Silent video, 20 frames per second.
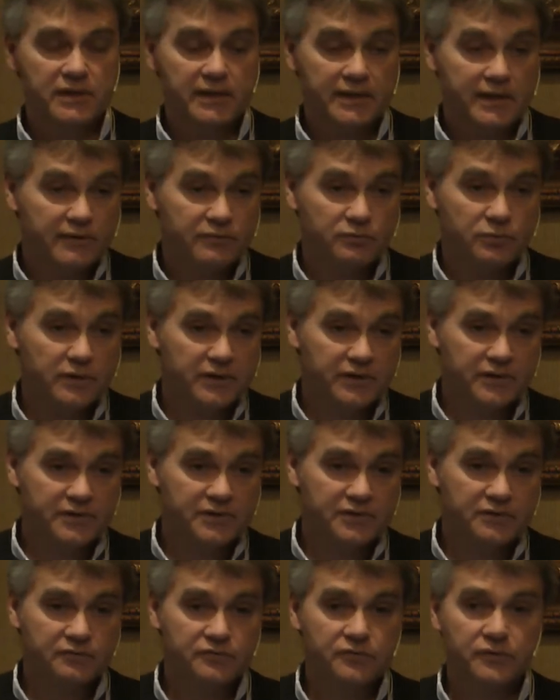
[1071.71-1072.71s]
I have
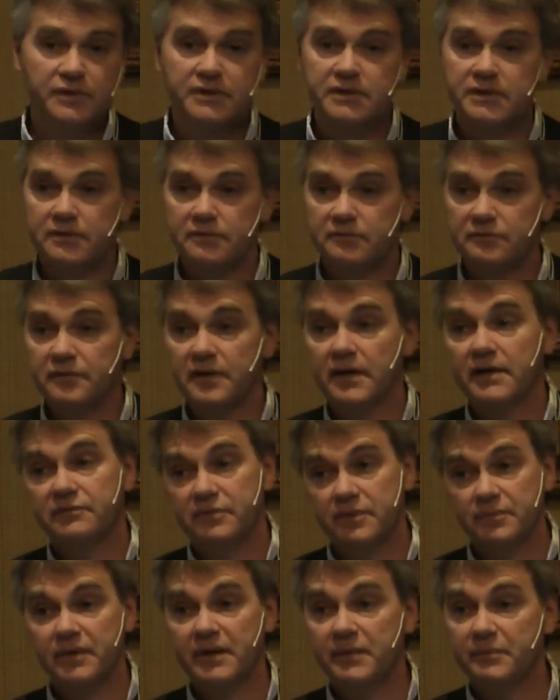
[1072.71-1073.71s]
145
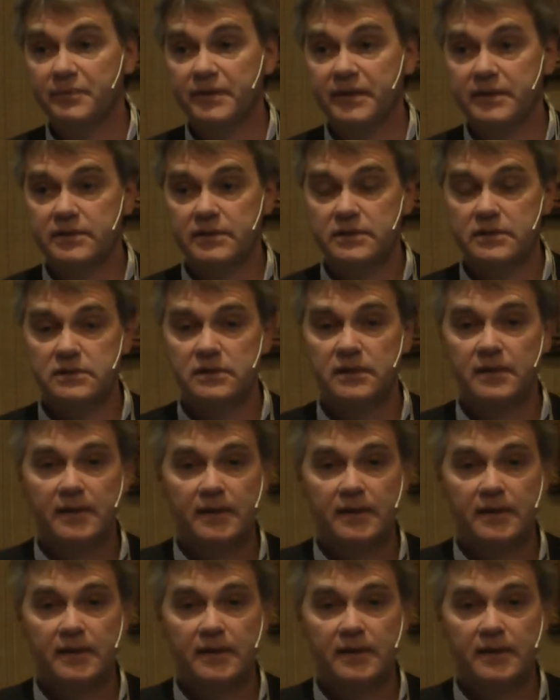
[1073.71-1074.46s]
in my practice.